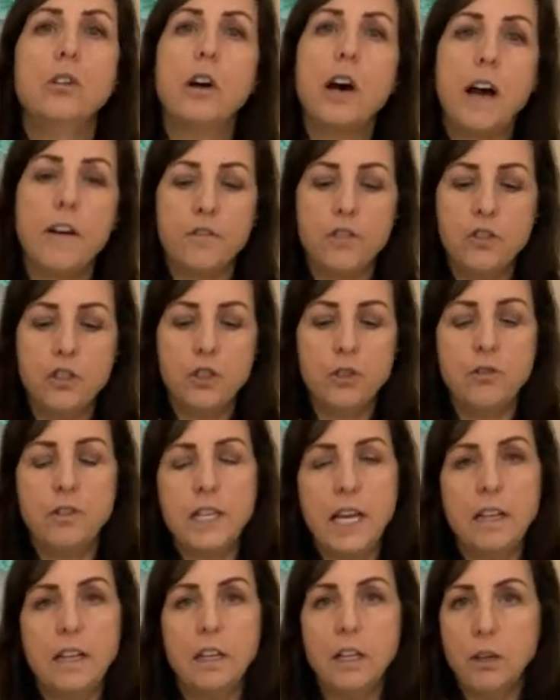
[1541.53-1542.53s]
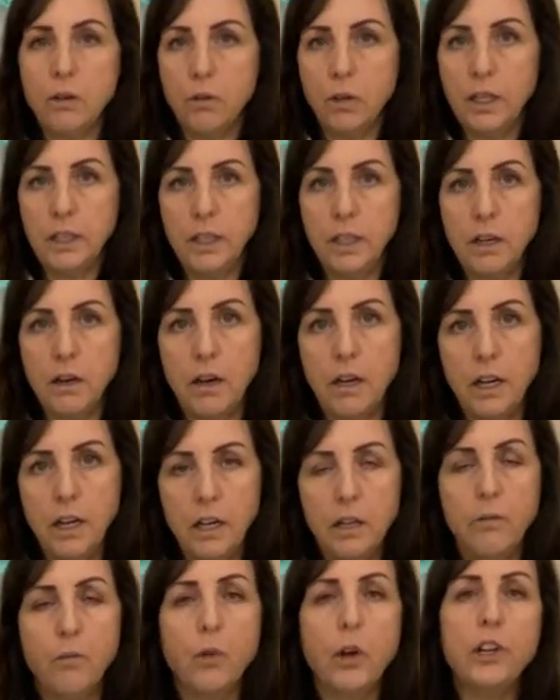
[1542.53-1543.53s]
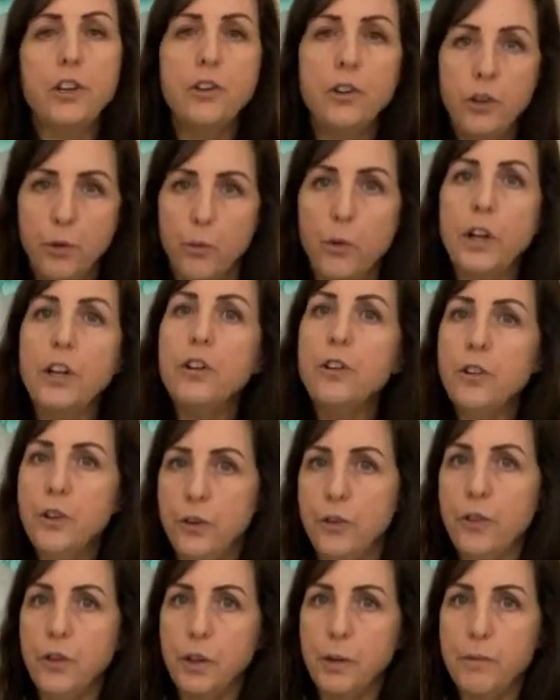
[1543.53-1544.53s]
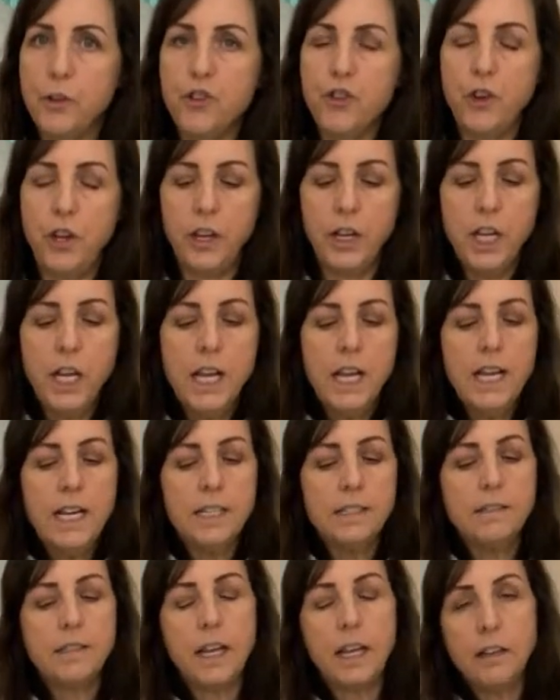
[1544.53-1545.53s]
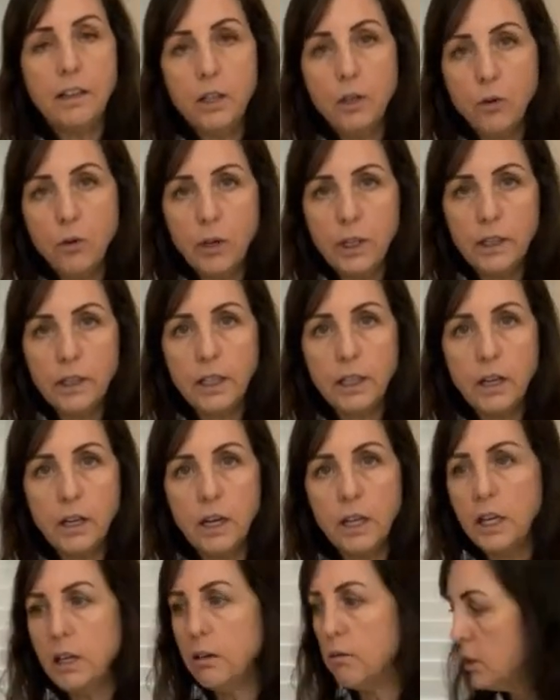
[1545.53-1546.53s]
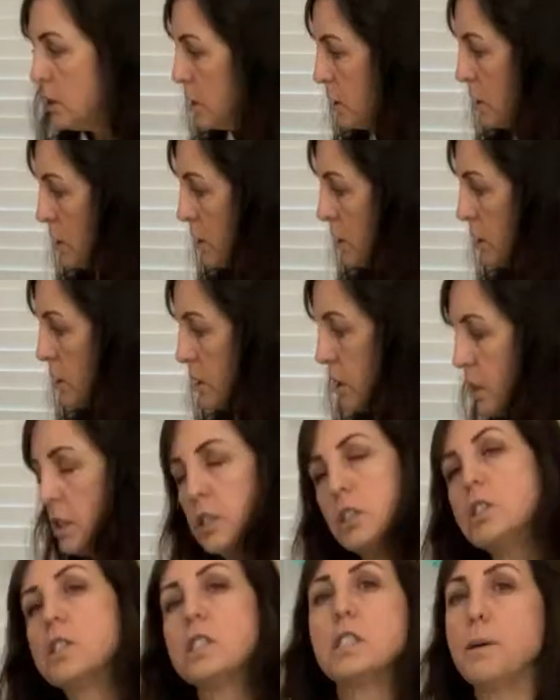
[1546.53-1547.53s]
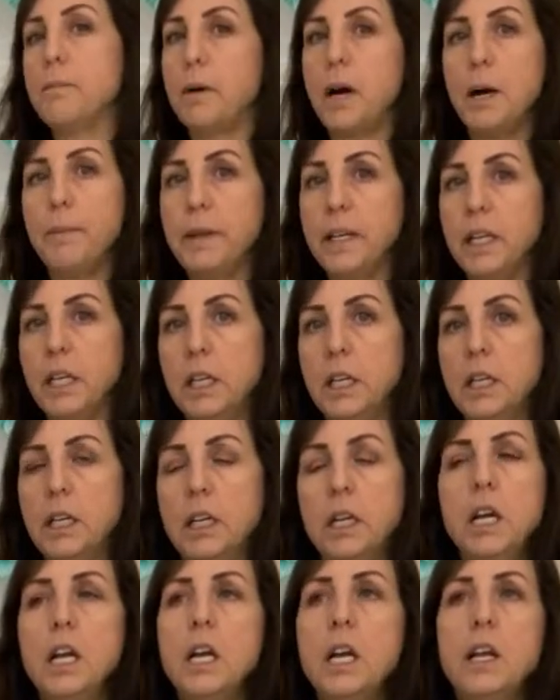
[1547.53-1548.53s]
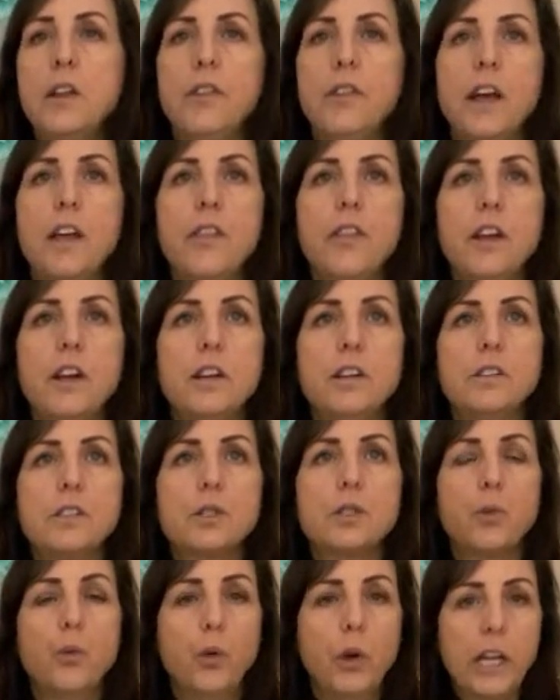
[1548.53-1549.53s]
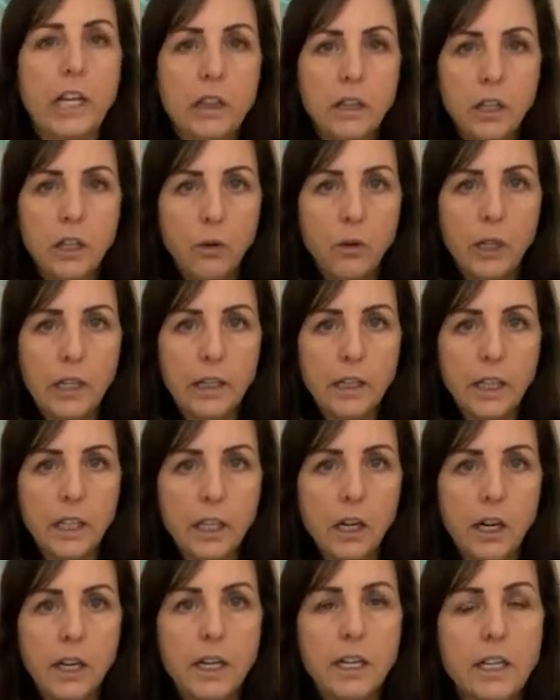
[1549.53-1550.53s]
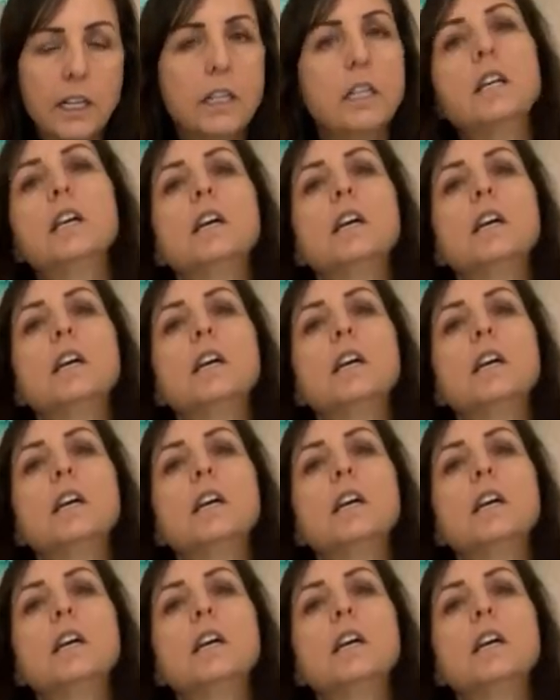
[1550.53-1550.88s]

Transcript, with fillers: have to do daily oiling on it when you're using the machine, daily oiling on it, which is usually just the bobbin here. Then there's weekly oiling on it.